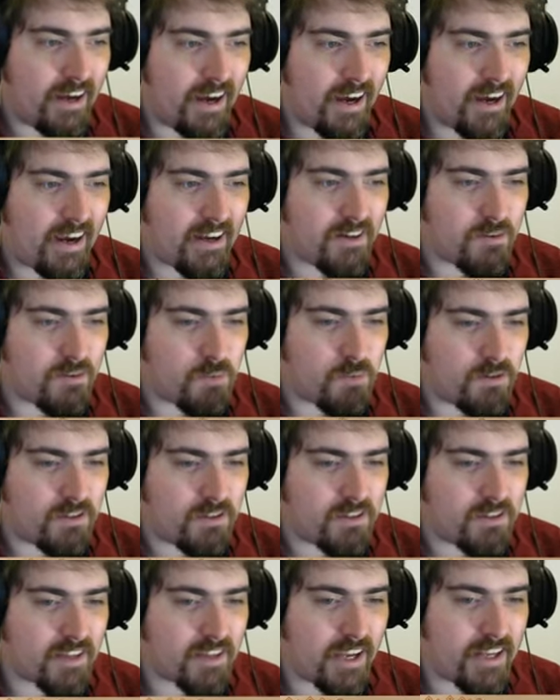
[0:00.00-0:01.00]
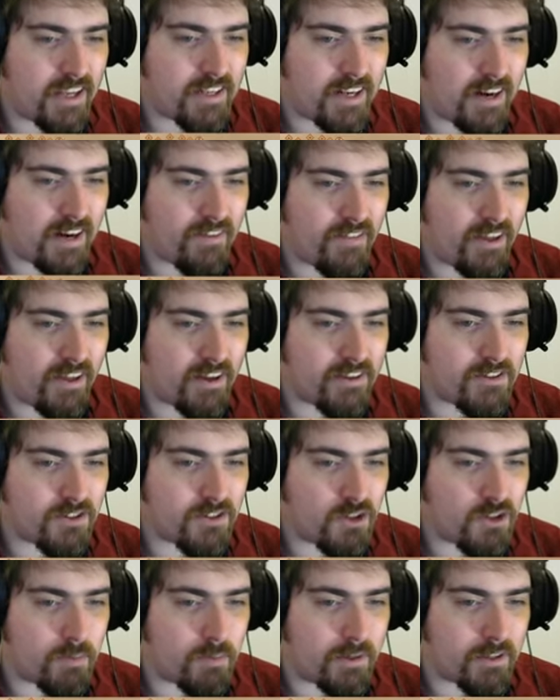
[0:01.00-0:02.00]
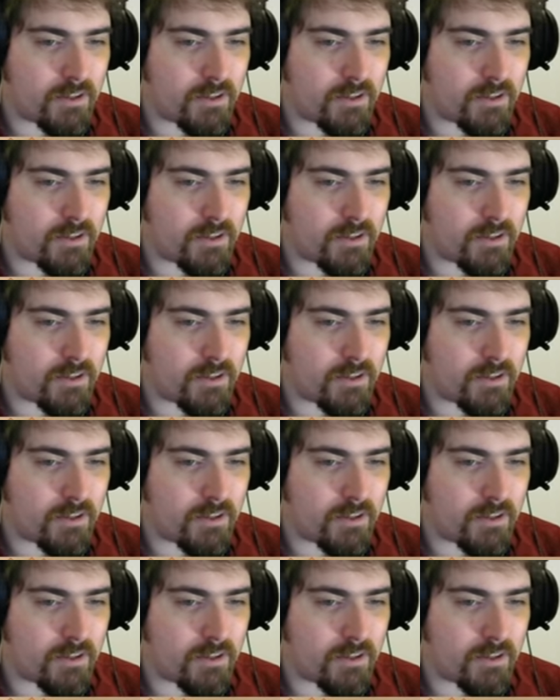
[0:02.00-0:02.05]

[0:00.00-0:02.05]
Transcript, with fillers: And what does Kent have that can stop it?